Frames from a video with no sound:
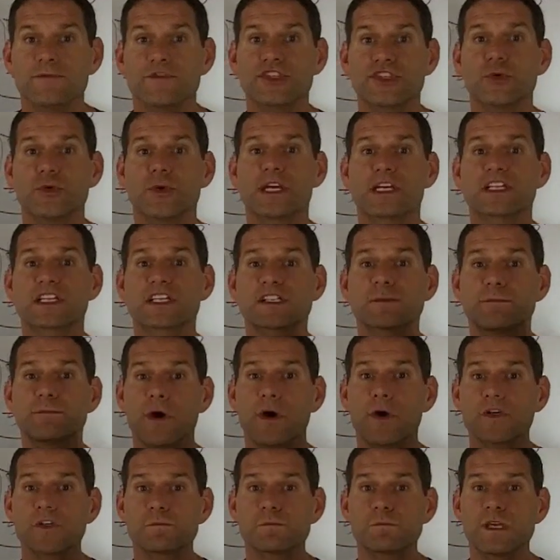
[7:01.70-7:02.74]
to
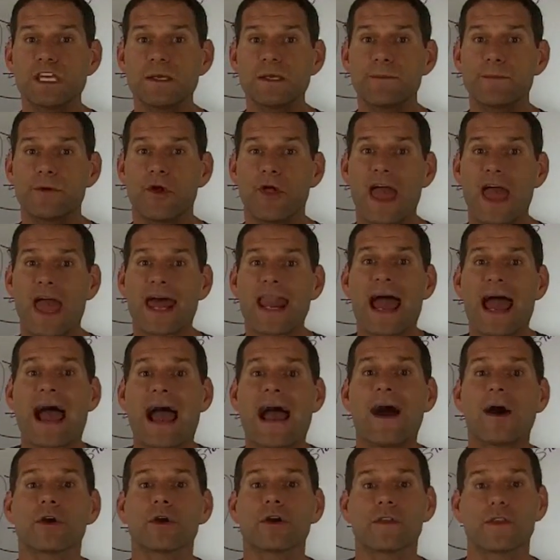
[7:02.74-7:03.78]
expose people at
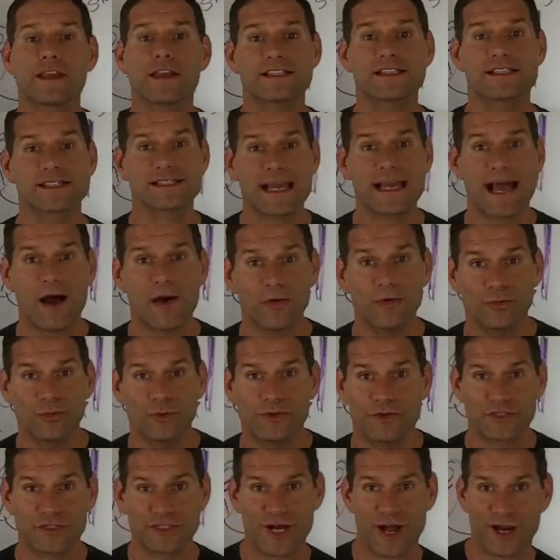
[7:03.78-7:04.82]
how do they sound when
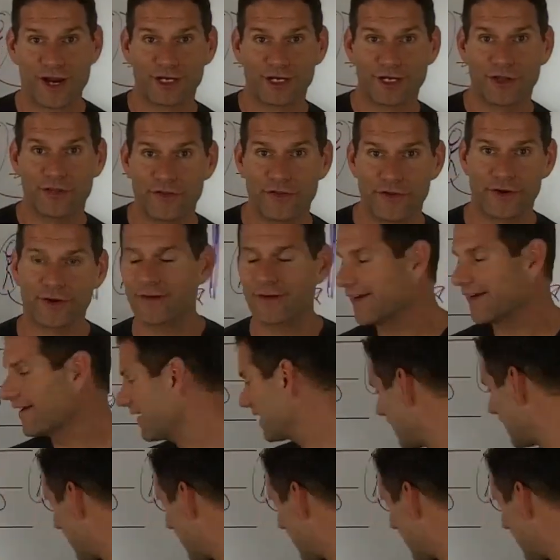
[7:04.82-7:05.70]
they're talking to their